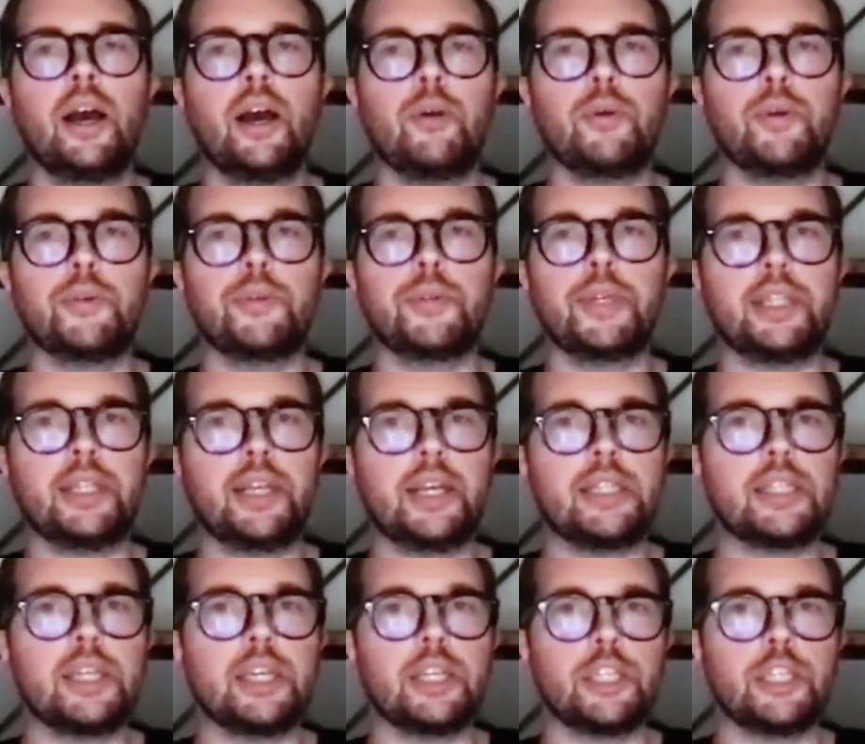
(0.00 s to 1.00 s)
we
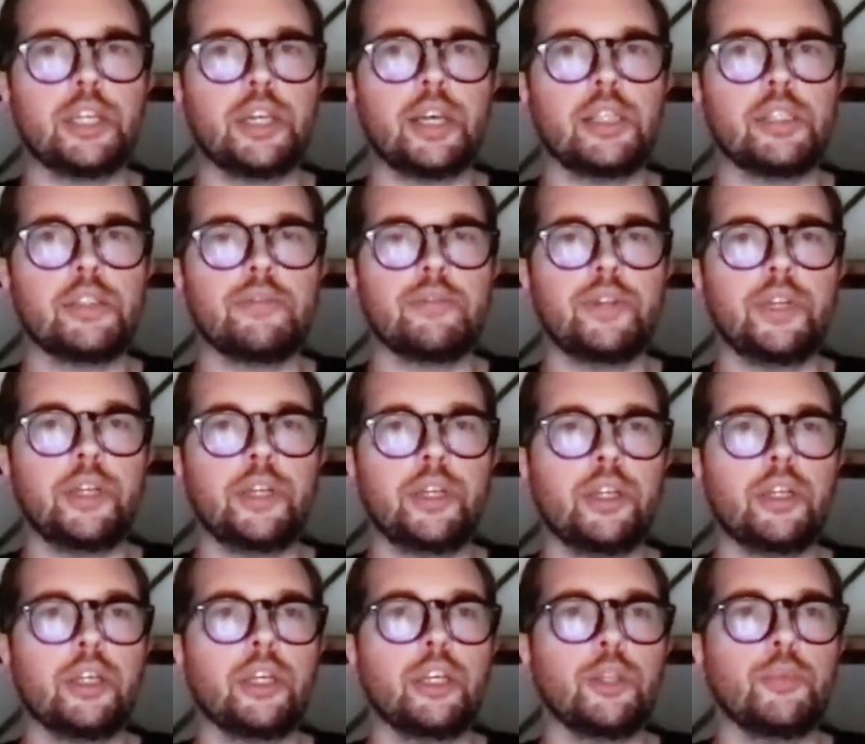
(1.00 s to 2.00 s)
realized that she has a
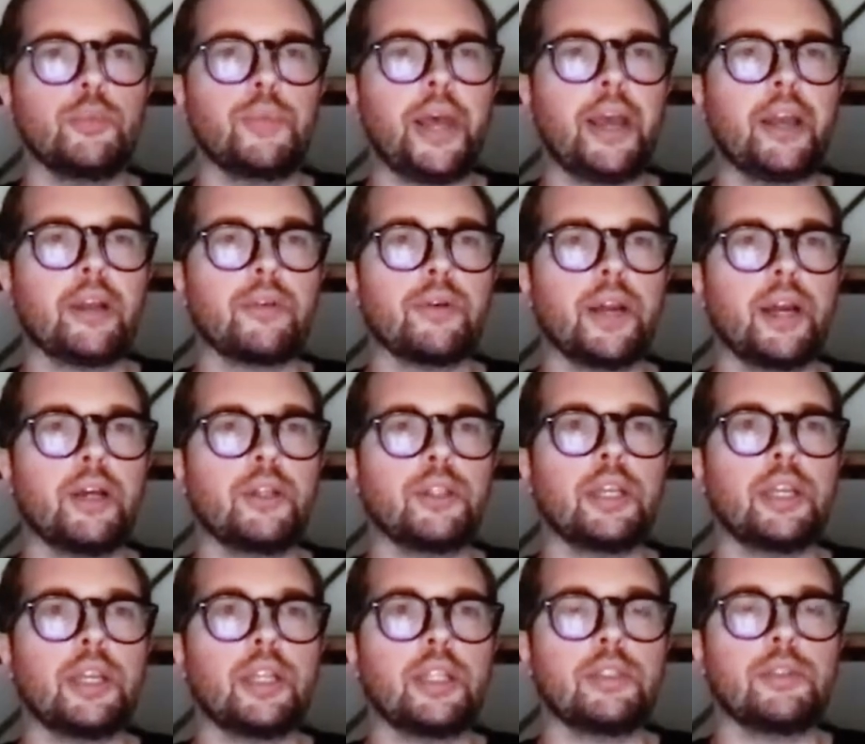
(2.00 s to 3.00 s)
very good background
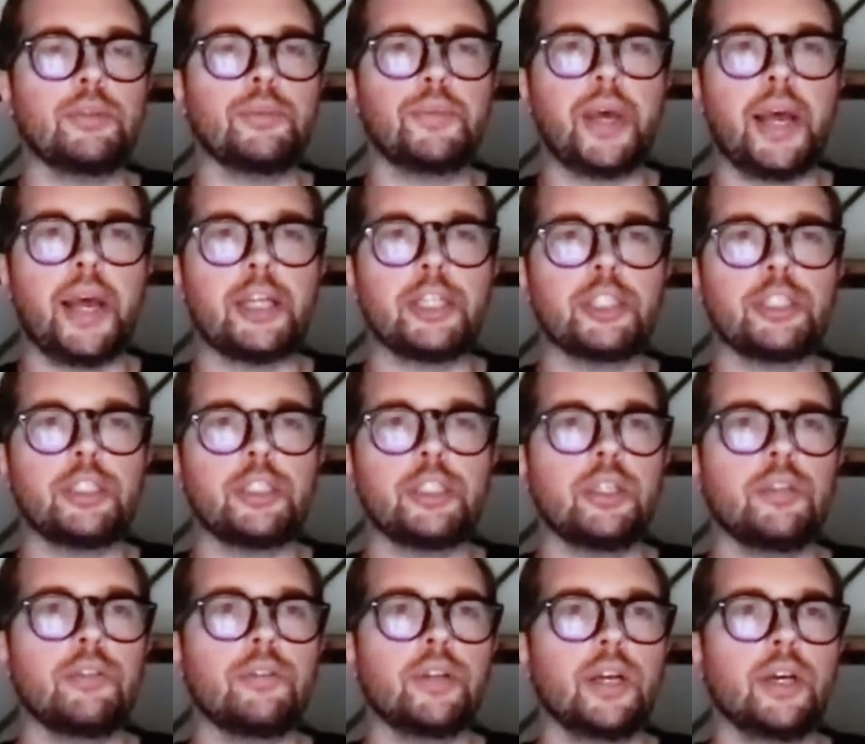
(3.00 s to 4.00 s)
and passion
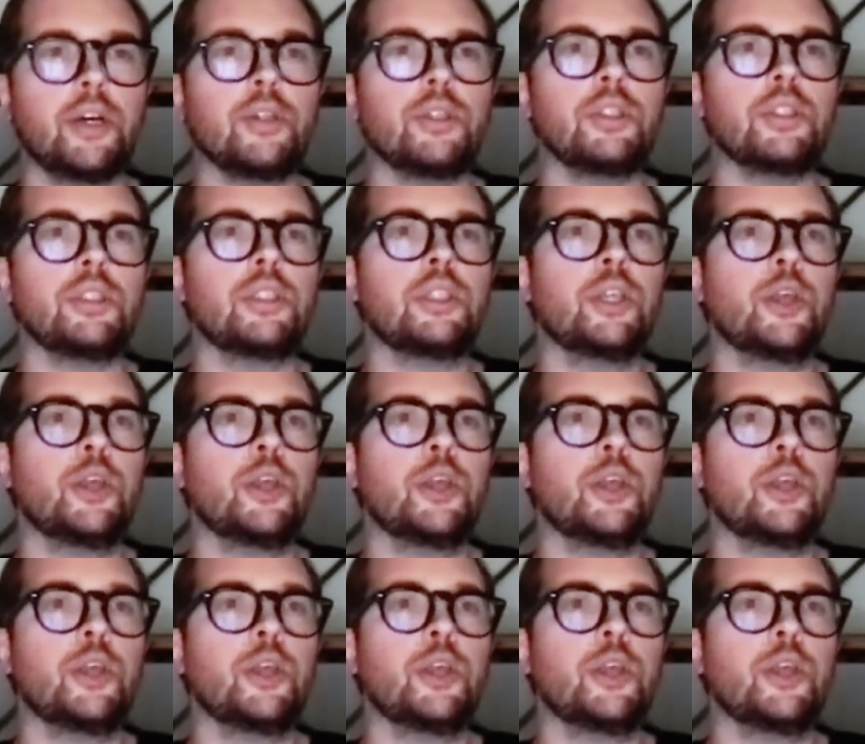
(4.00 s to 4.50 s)
around